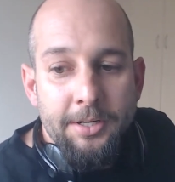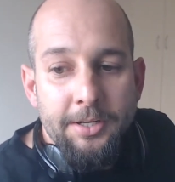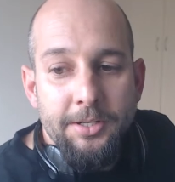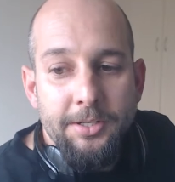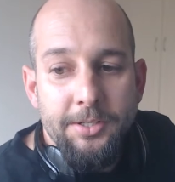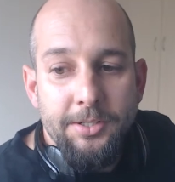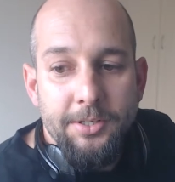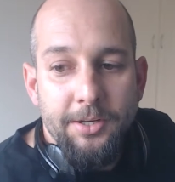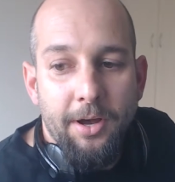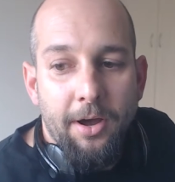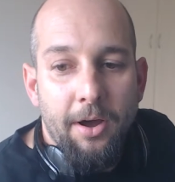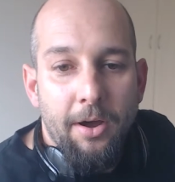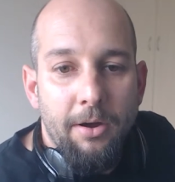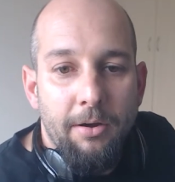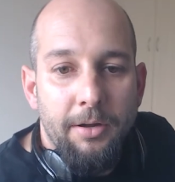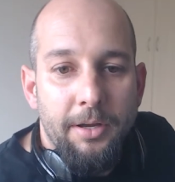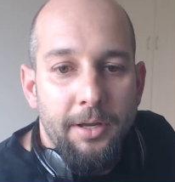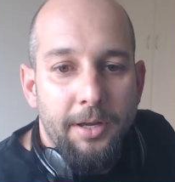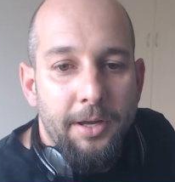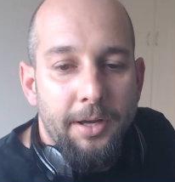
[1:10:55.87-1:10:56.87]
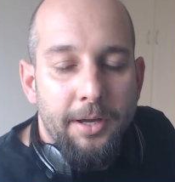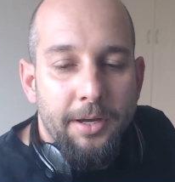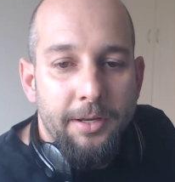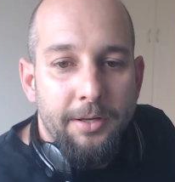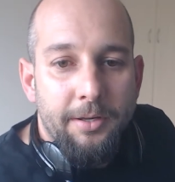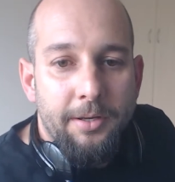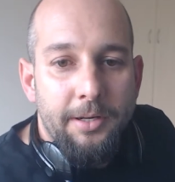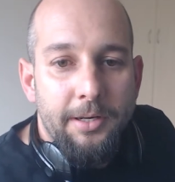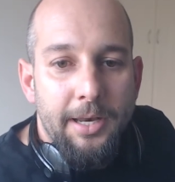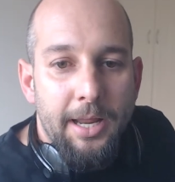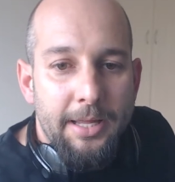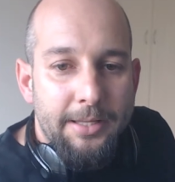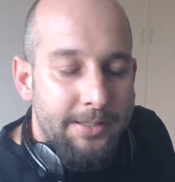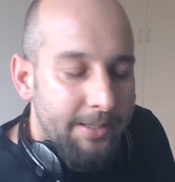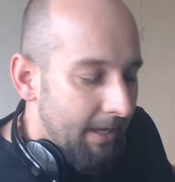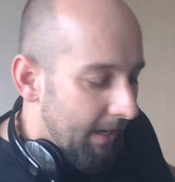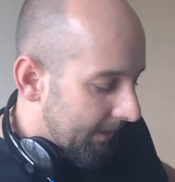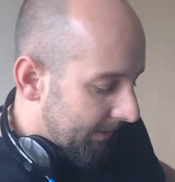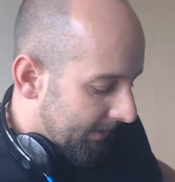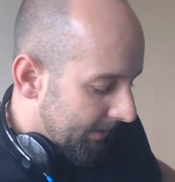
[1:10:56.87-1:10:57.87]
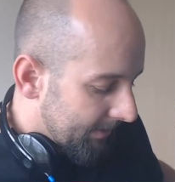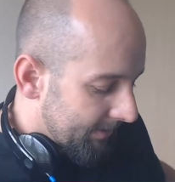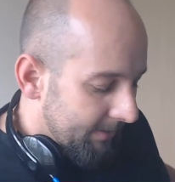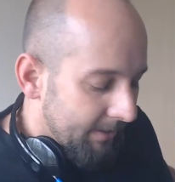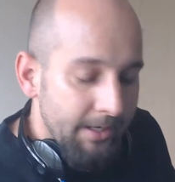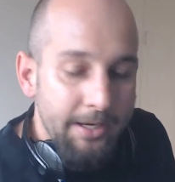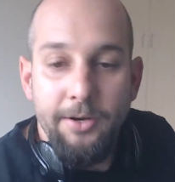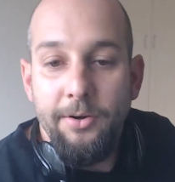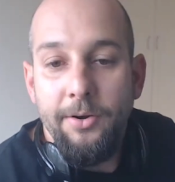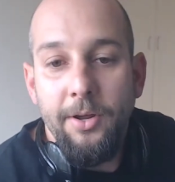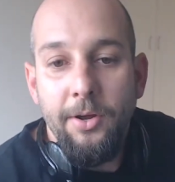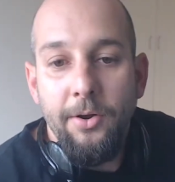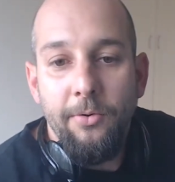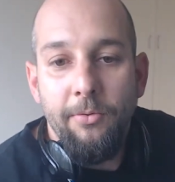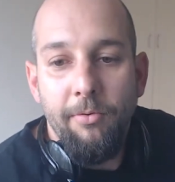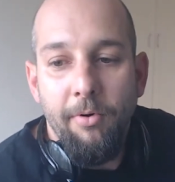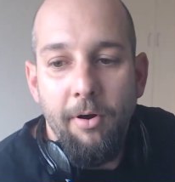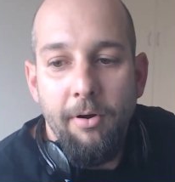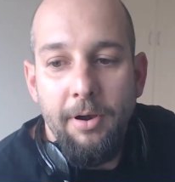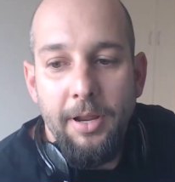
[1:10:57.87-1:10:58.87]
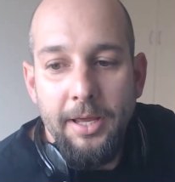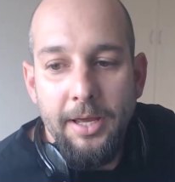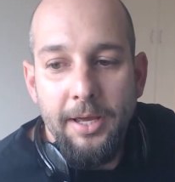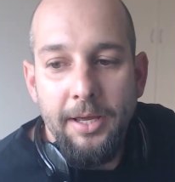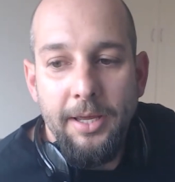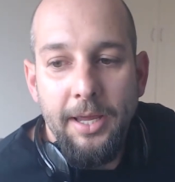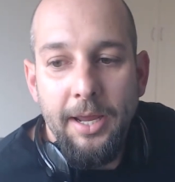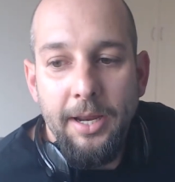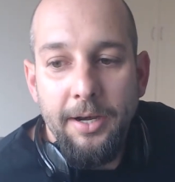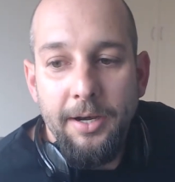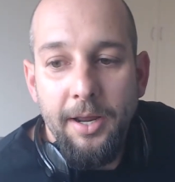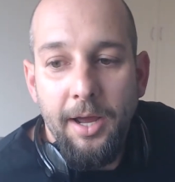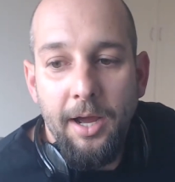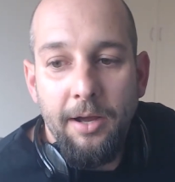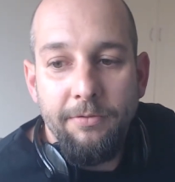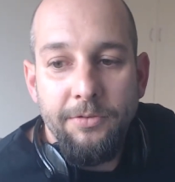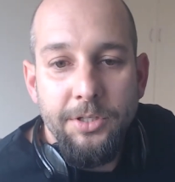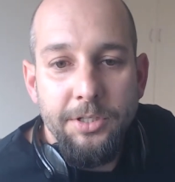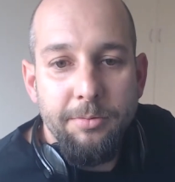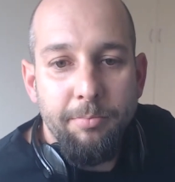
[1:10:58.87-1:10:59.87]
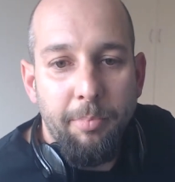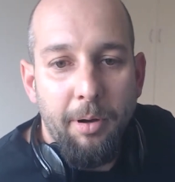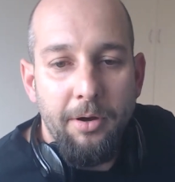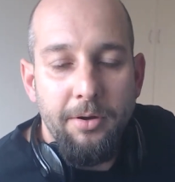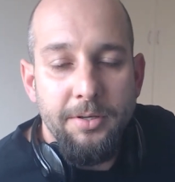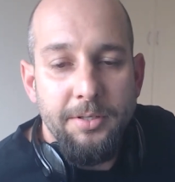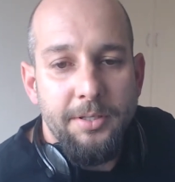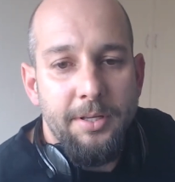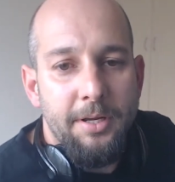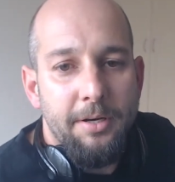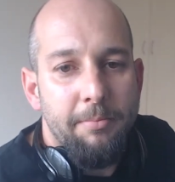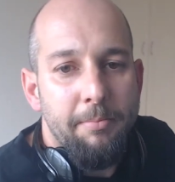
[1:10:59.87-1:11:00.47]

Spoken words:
So let's get the scene rolling again. I've just posted